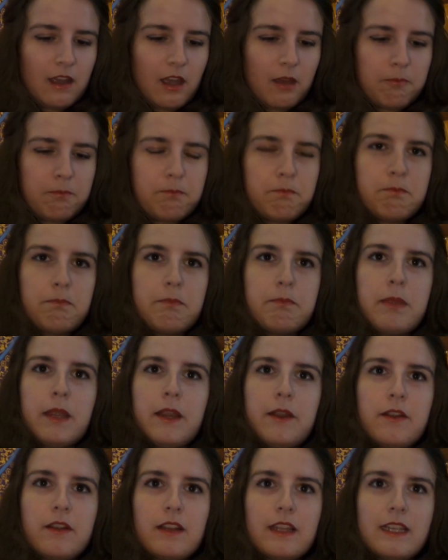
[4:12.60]

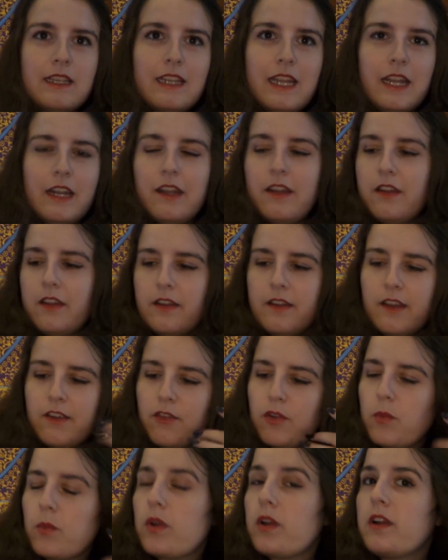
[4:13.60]
apparently Canada and
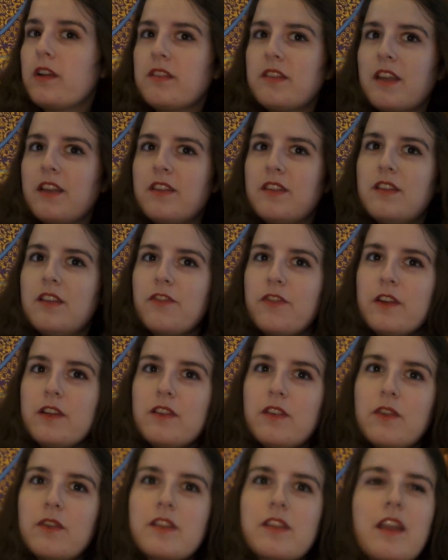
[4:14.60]
everywhere else has
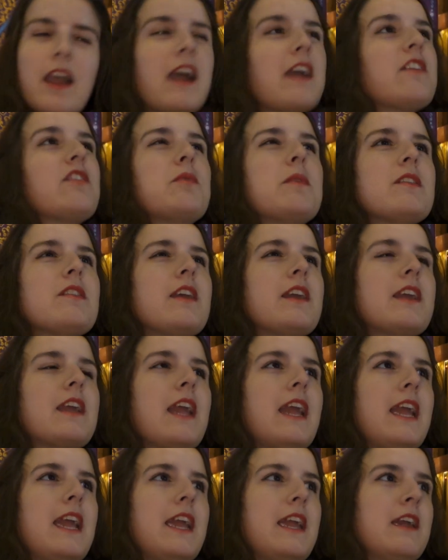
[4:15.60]
different. So it kind of smells like
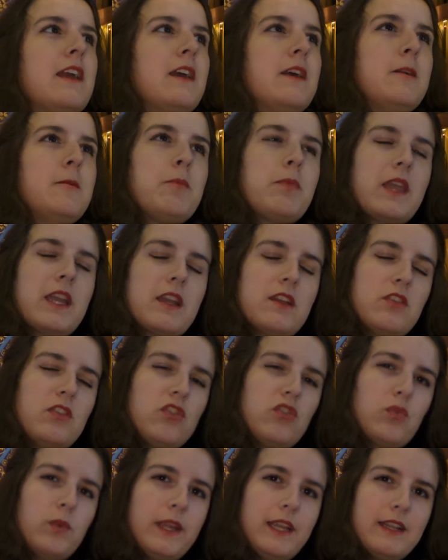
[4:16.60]
a like a
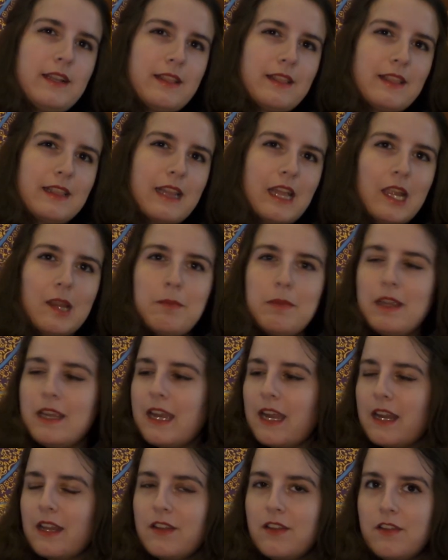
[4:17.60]
sweet, limey
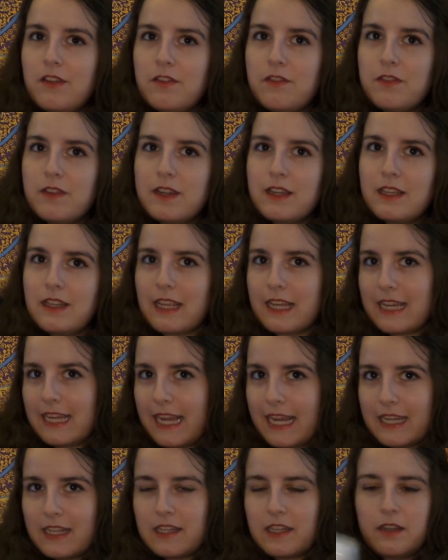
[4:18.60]
kind of like
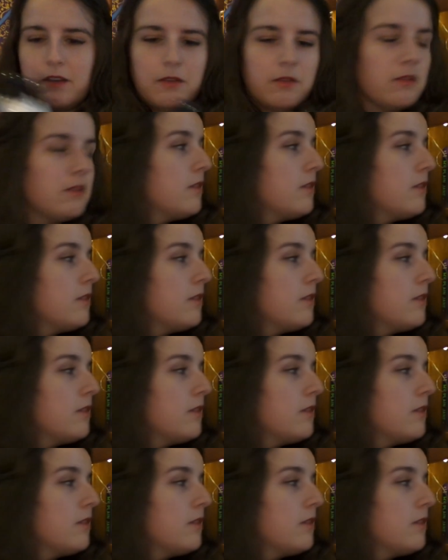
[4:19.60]
candy.